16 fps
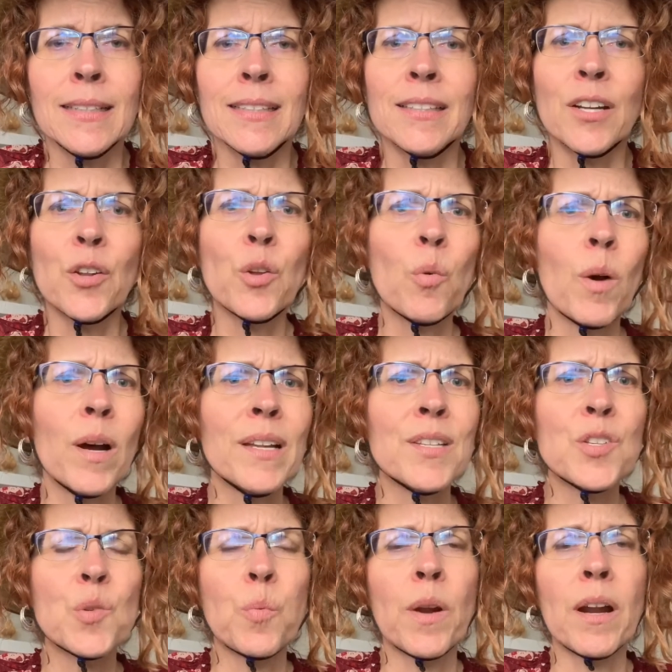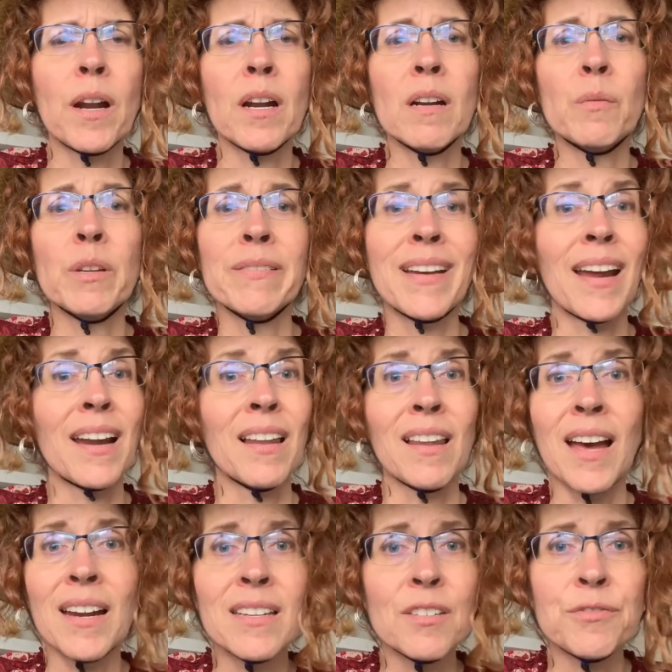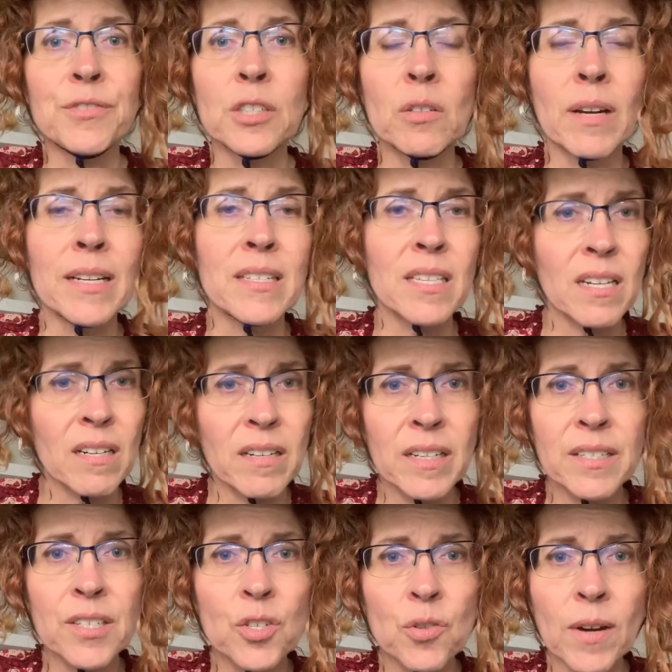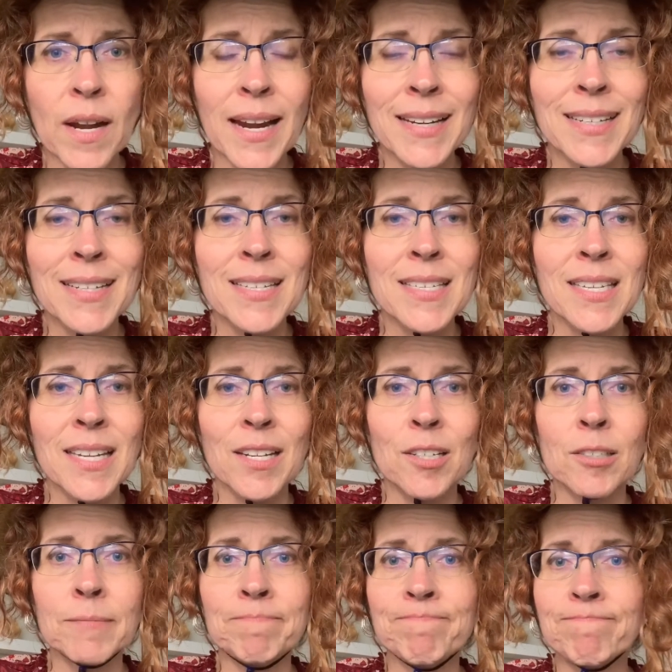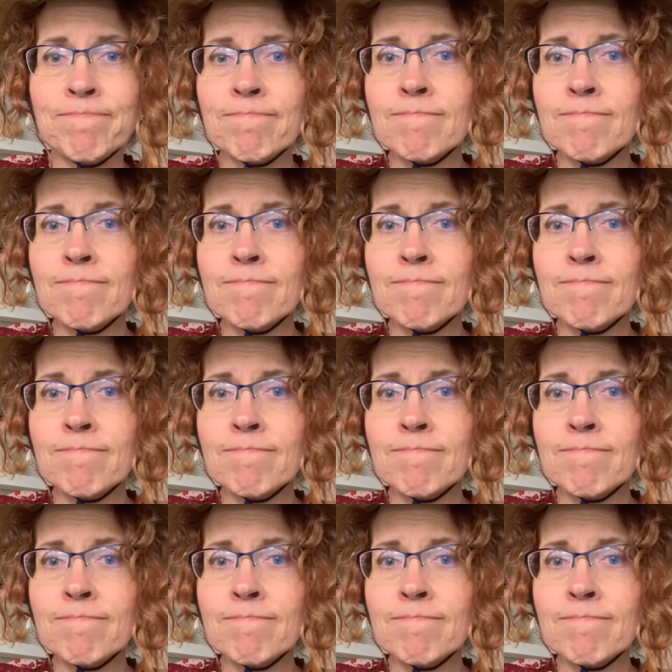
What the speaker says: They're the ones where we've got a lot of different criteria to try and consider,